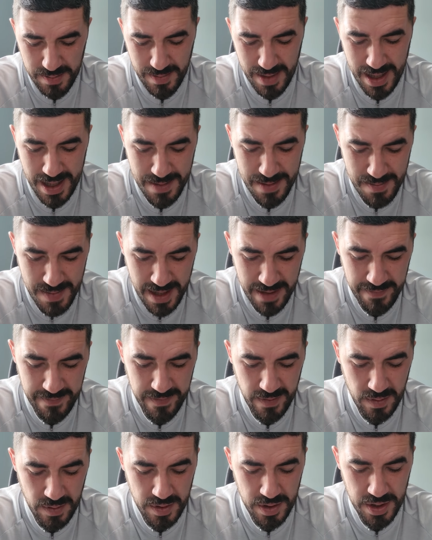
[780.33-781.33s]
My main
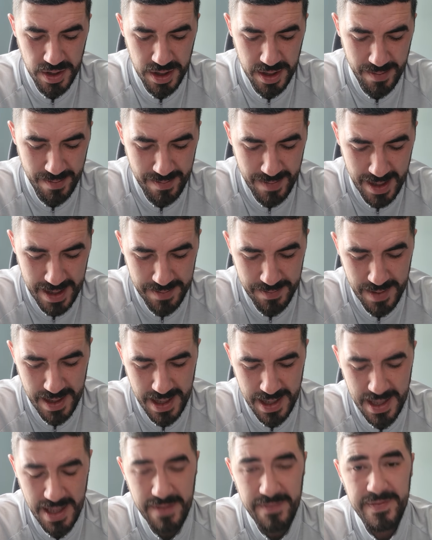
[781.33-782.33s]
focus and my
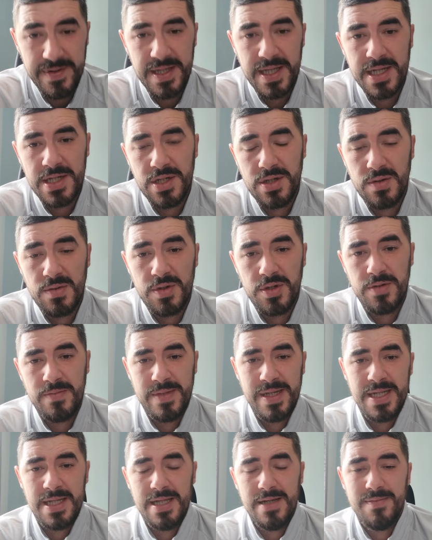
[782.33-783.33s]
main everyday social
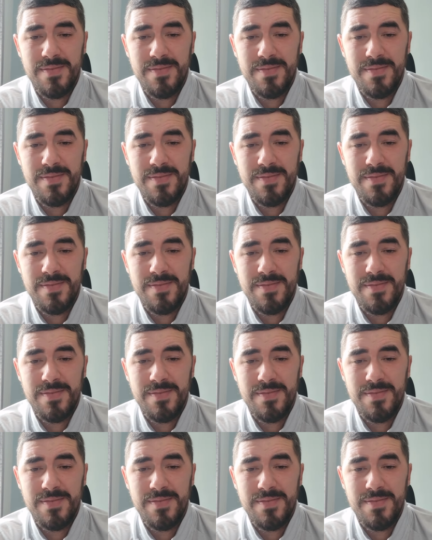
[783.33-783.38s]
media